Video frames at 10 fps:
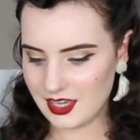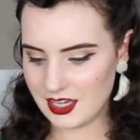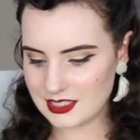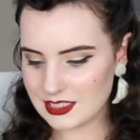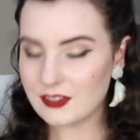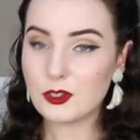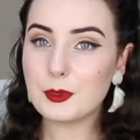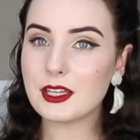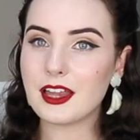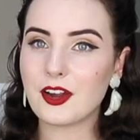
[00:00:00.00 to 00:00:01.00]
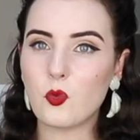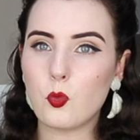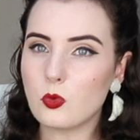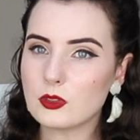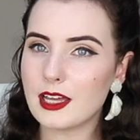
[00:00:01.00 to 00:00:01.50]
It's a little bit like
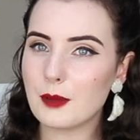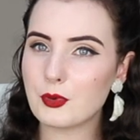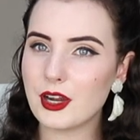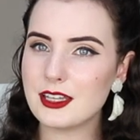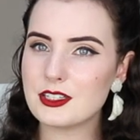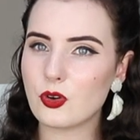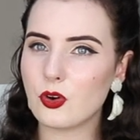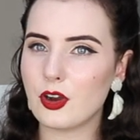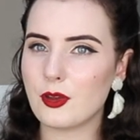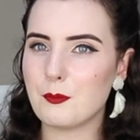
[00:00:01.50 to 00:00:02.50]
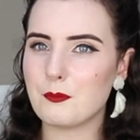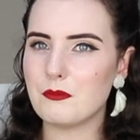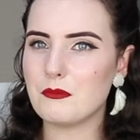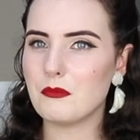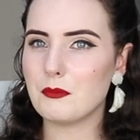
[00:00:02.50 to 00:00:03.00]
walnut bread or a
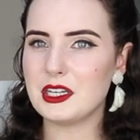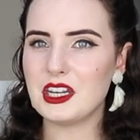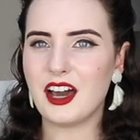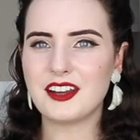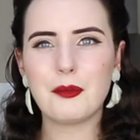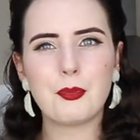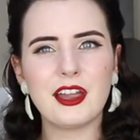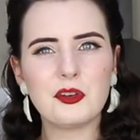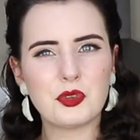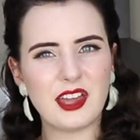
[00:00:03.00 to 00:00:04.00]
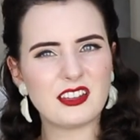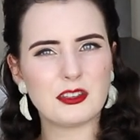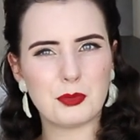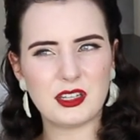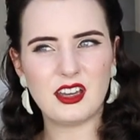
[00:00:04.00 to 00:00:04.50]
banana bread without the
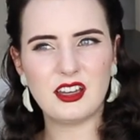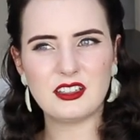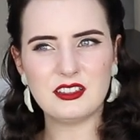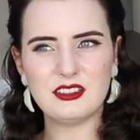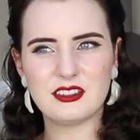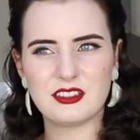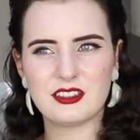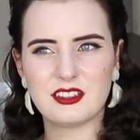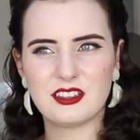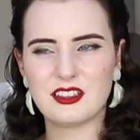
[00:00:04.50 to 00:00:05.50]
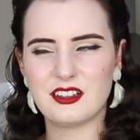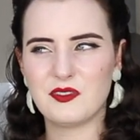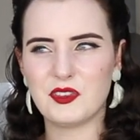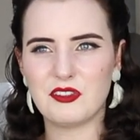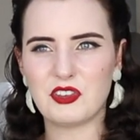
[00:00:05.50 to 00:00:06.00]
banana.
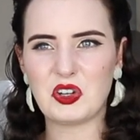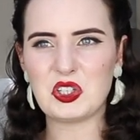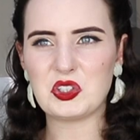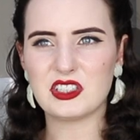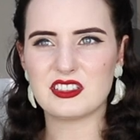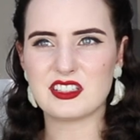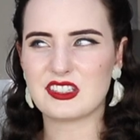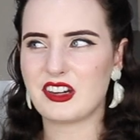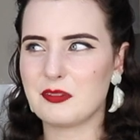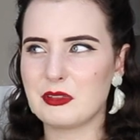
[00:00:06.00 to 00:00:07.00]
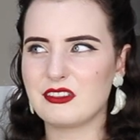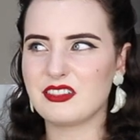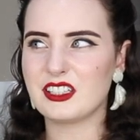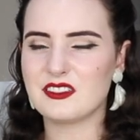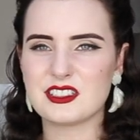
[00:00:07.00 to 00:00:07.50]
I'm very good at describing
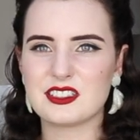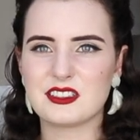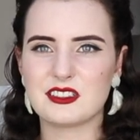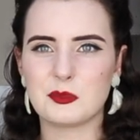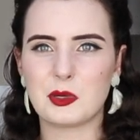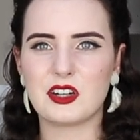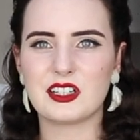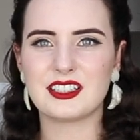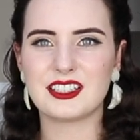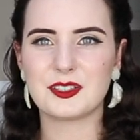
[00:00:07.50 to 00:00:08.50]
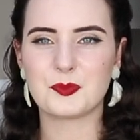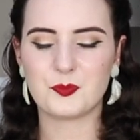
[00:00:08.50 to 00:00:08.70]
flavors, apparently.